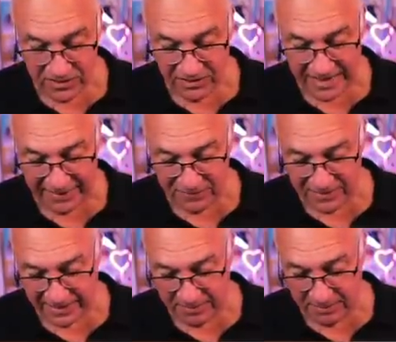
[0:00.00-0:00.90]
don't have to
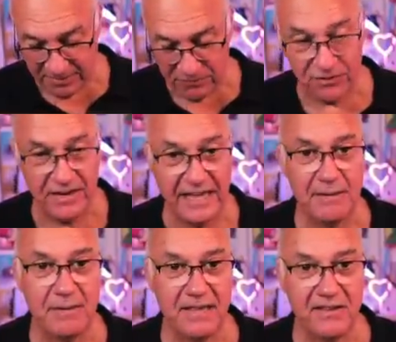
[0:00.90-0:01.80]
name. I mean, if your name
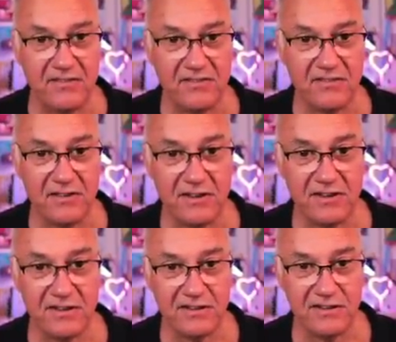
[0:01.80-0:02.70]
is
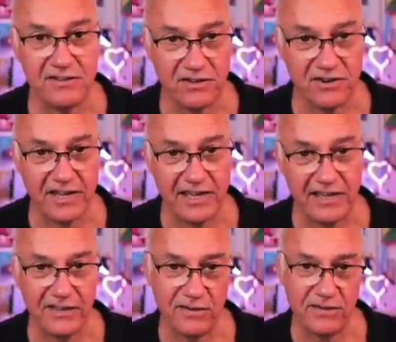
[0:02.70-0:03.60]
Durkee,
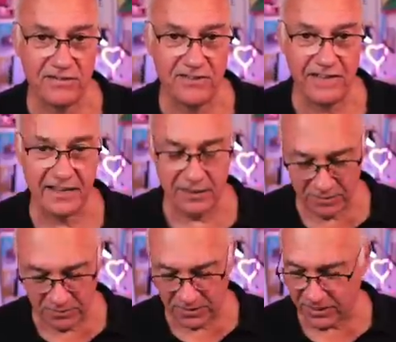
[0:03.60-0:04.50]
you could say, you know what,
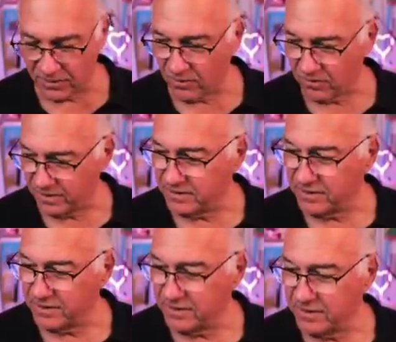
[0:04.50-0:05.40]
we're going to call it.
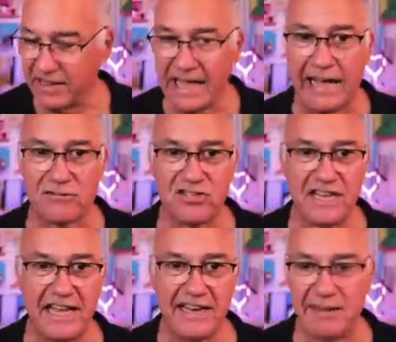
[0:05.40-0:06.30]
It's Durkee.
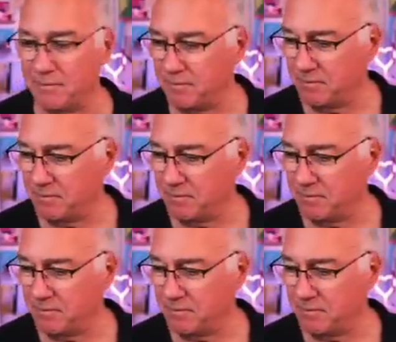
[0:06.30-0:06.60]
Outstanding.